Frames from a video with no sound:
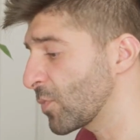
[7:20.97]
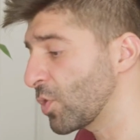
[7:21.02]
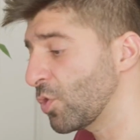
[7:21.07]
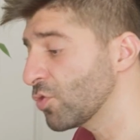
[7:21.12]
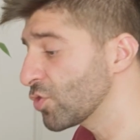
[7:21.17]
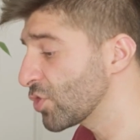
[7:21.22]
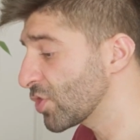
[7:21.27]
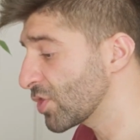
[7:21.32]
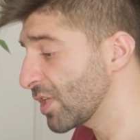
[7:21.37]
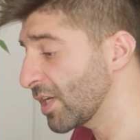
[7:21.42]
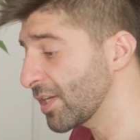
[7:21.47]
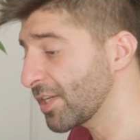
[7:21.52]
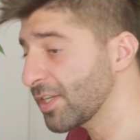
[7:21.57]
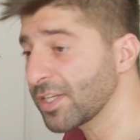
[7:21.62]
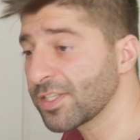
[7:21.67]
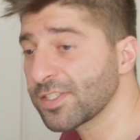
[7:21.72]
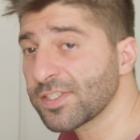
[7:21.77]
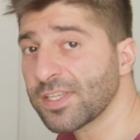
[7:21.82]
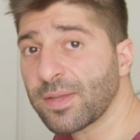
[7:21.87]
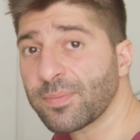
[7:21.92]
Or just like
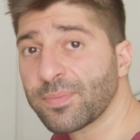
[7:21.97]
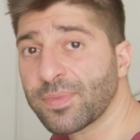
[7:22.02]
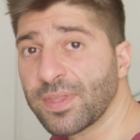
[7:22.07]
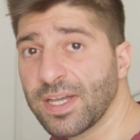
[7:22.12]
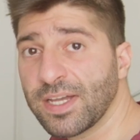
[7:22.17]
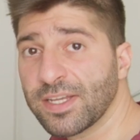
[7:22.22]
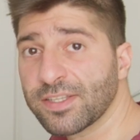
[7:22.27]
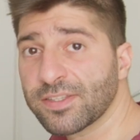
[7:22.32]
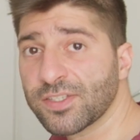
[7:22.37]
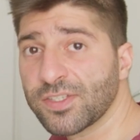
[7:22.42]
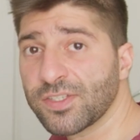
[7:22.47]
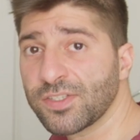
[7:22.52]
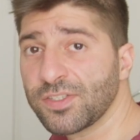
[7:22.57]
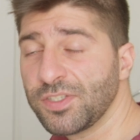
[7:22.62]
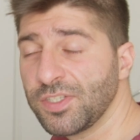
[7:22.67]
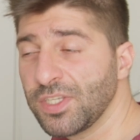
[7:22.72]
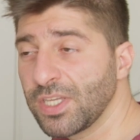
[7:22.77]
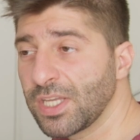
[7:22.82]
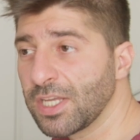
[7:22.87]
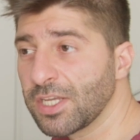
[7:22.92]
accept that
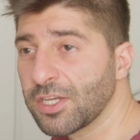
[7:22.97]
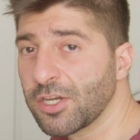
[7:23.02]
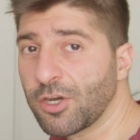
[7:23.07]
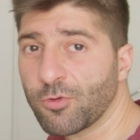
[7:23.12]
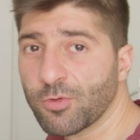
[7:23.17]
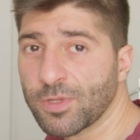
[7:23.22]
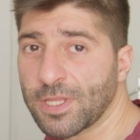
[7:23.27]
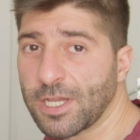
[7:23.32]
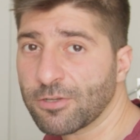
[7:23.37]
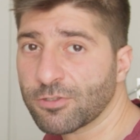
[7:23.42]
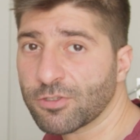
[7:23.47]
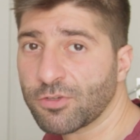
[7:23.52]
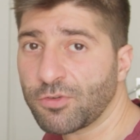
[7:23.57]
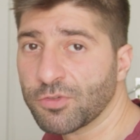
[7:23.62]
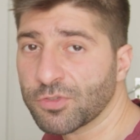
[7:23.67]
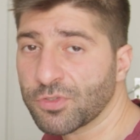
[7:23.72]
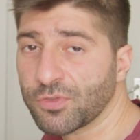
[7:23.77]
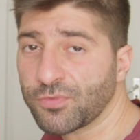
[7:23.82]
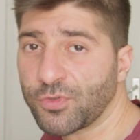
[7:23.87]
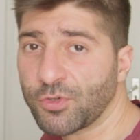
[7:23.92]
you can go without
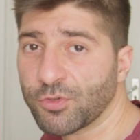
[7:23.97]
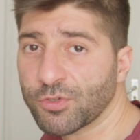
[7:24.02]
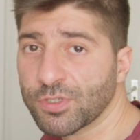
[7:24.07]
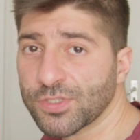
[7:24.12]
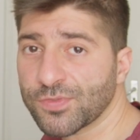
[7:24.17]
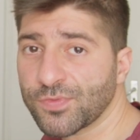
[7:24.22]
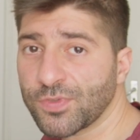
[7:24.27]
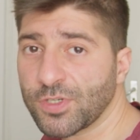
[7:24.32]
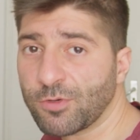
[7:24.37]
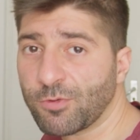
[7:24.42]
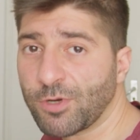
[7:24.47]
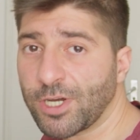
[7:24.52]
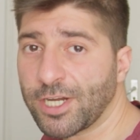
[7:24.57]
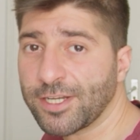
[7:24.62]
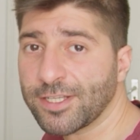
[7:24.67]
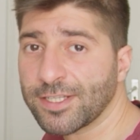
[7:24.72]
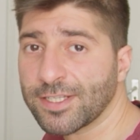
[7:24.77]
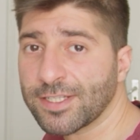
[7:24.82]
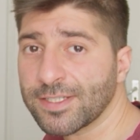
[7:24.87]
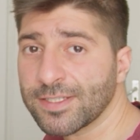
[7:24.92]
autofocus for a
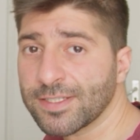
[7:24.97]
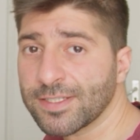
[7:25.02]
while.